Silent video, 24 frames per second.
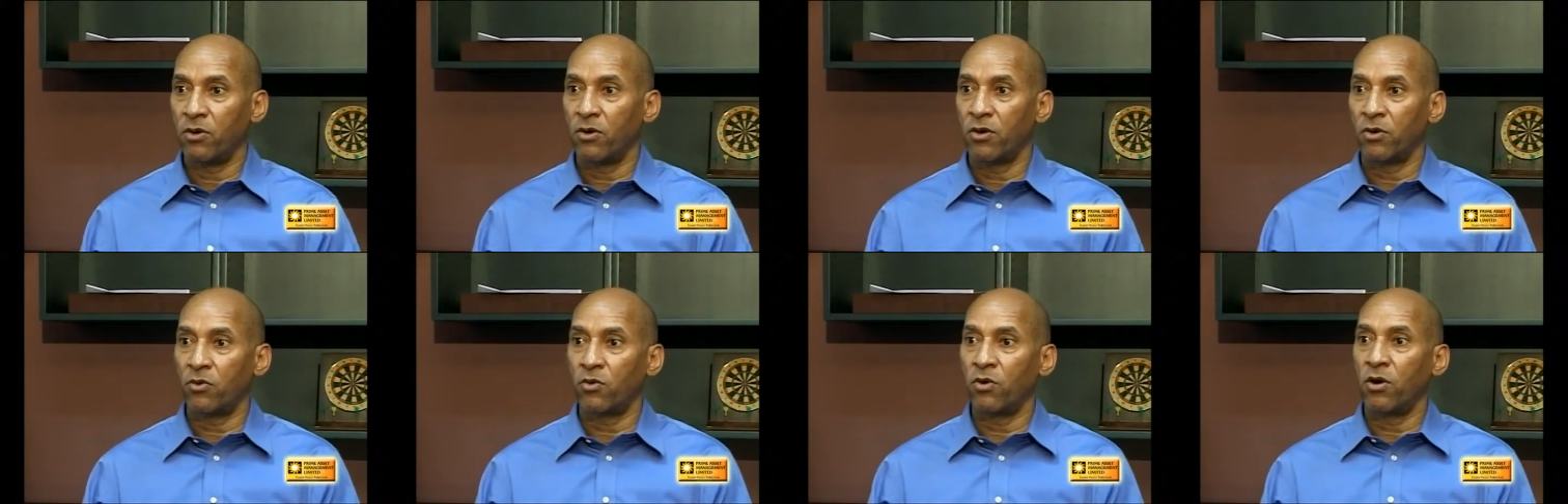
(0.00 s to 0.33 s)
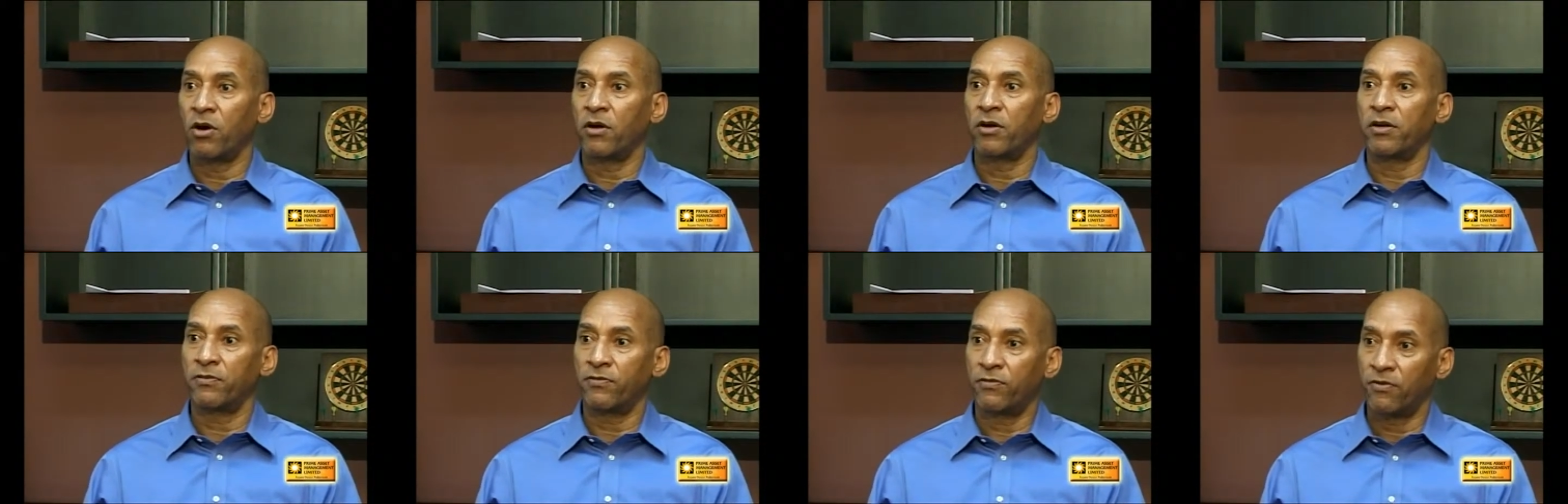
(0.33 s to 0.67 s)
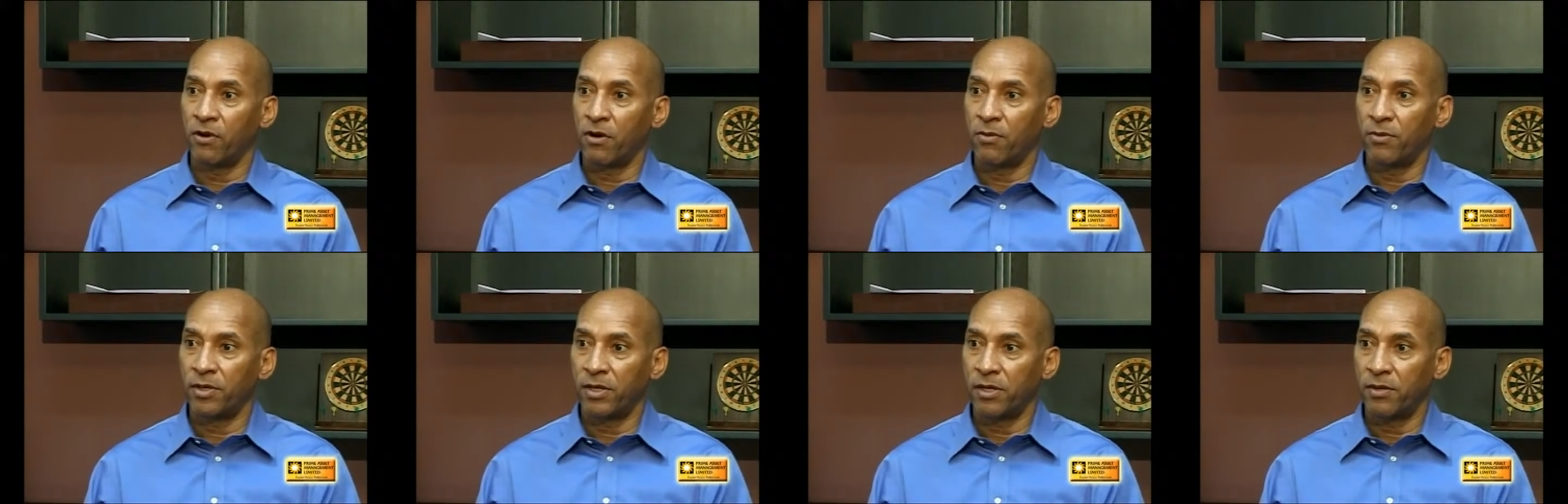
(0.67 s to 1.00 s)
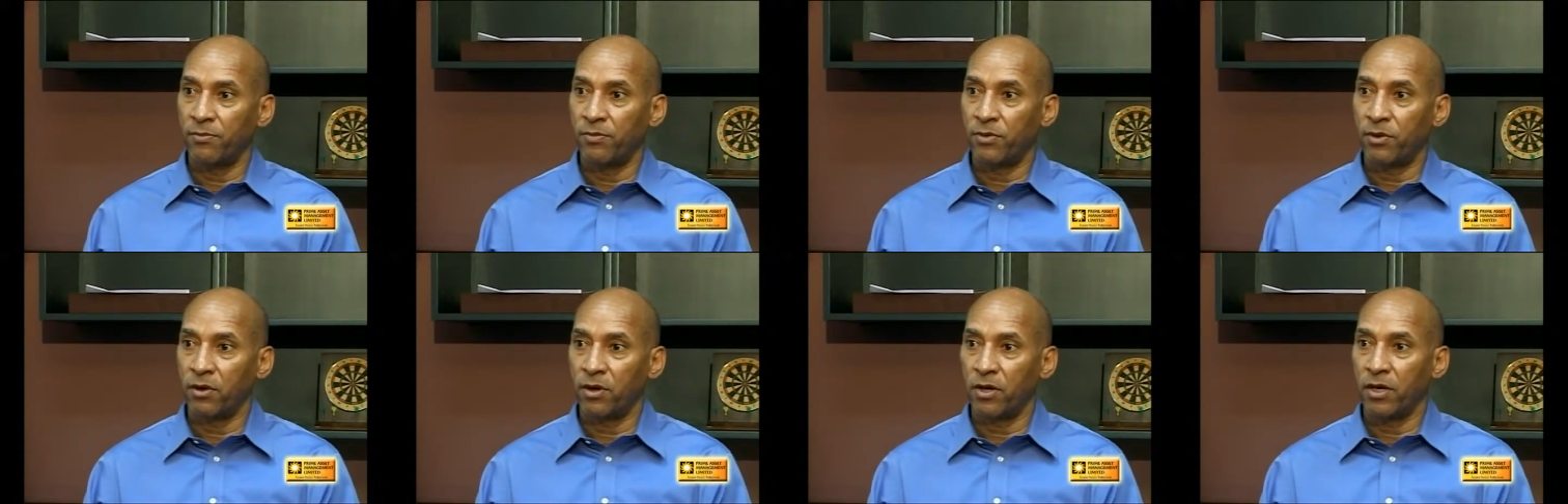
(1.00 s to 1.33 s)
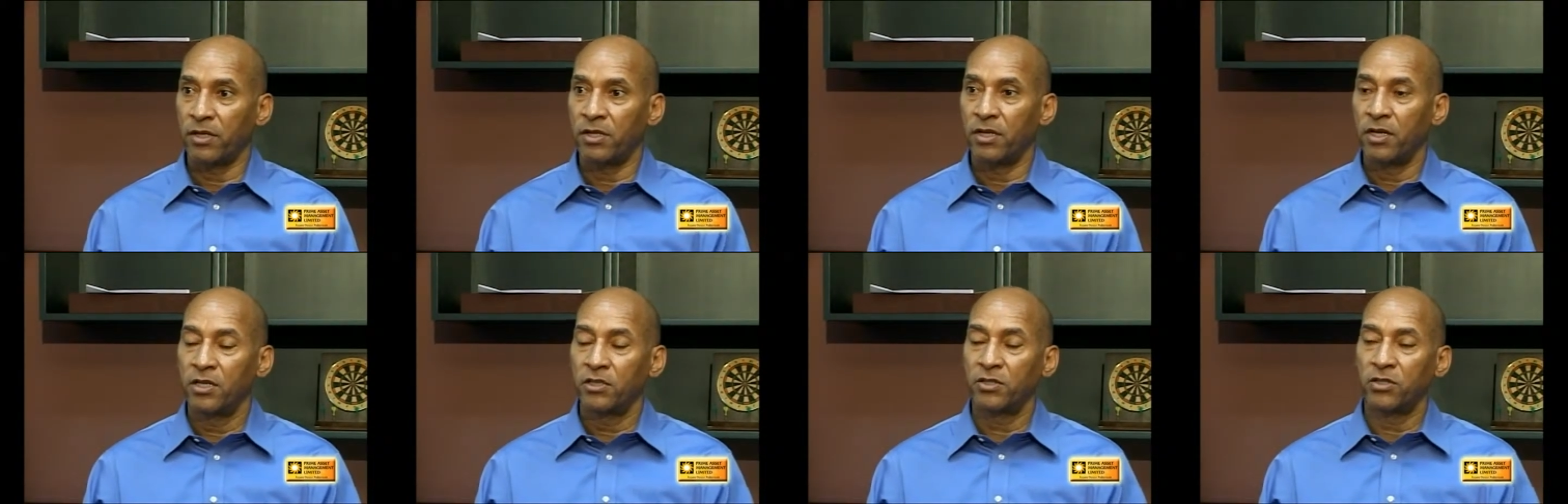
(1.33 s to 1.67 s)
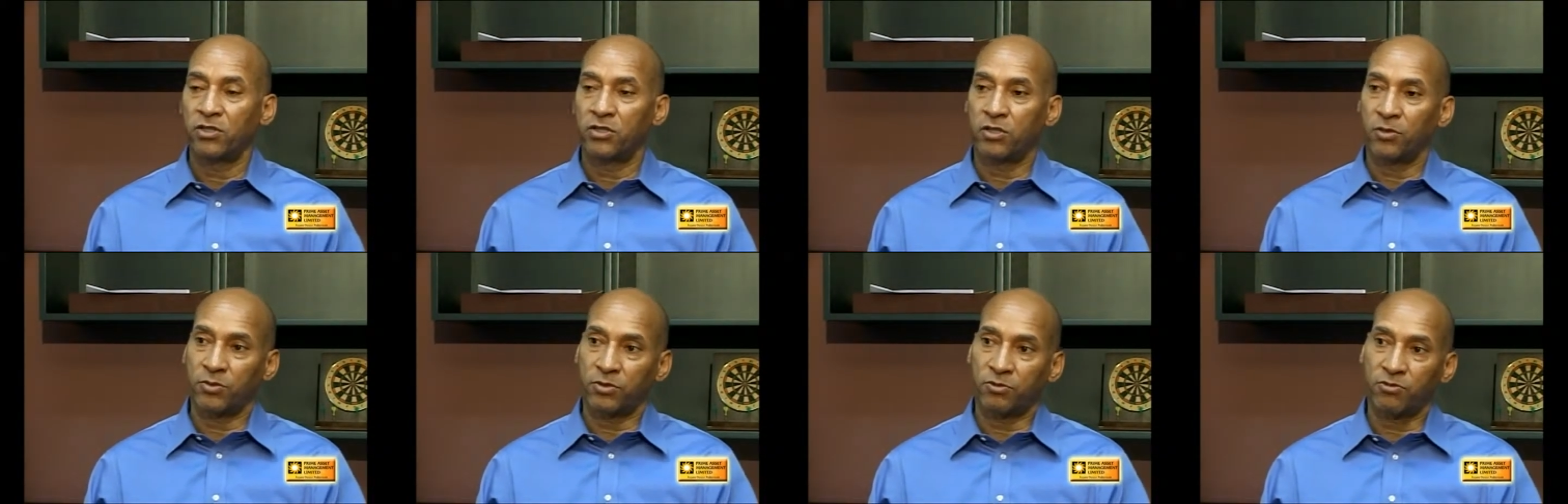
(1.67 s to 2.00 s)
or who are informally employed,
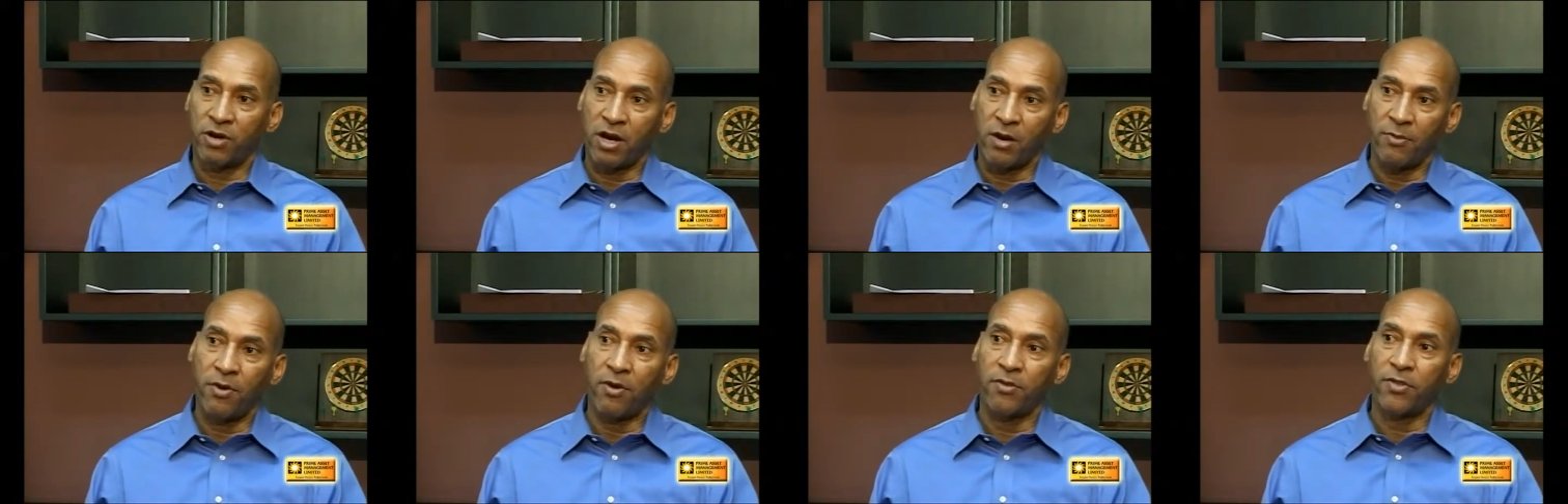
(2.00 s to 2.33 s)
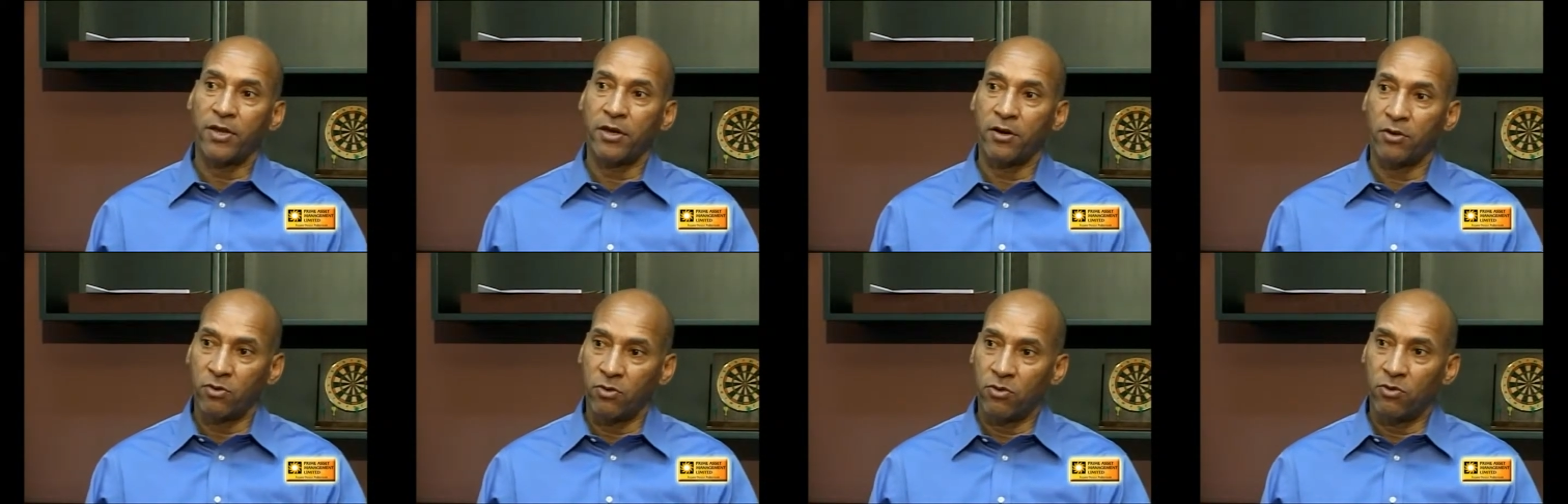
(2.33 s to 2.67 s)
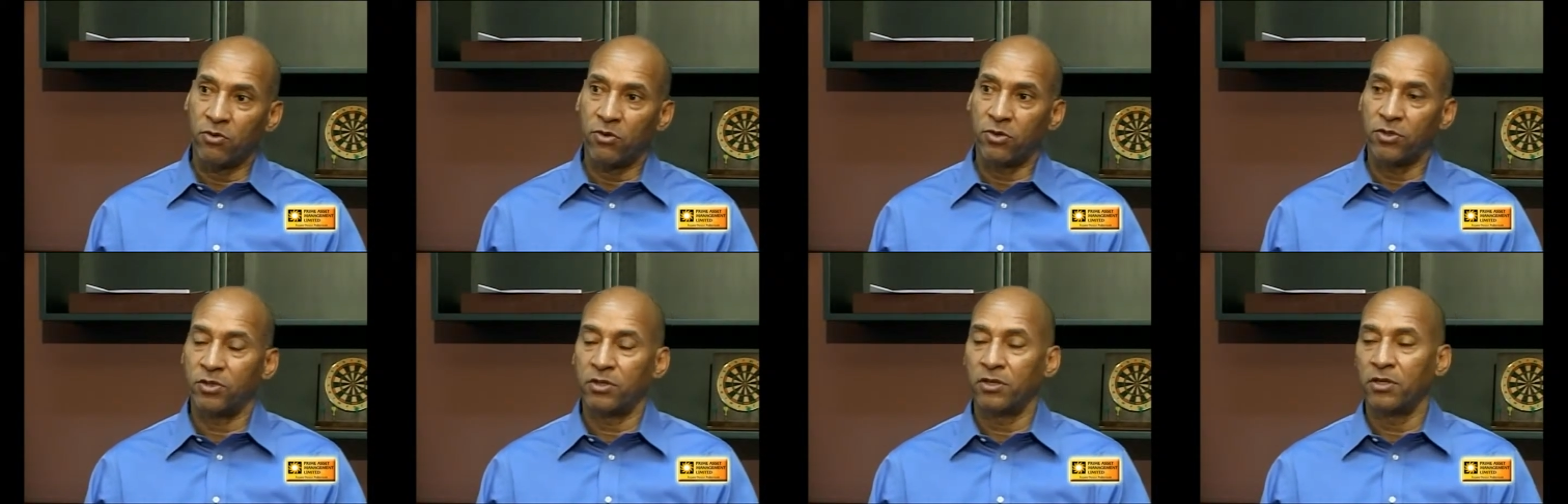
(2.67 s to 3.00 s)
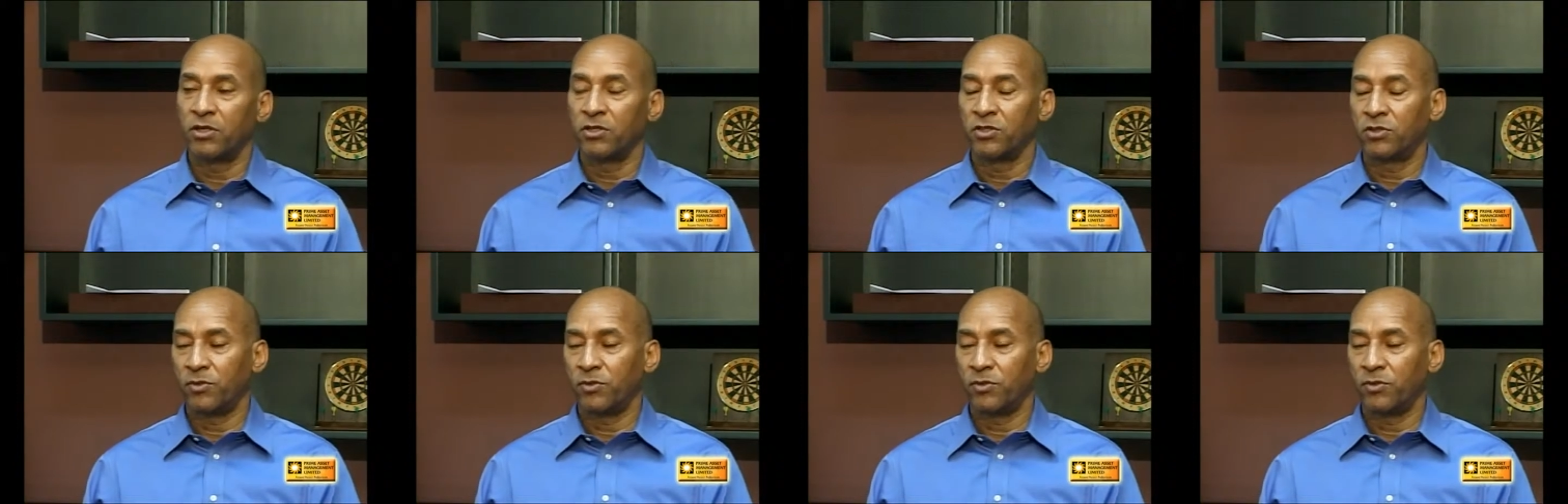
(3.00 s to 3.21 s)
to subscribe on their own,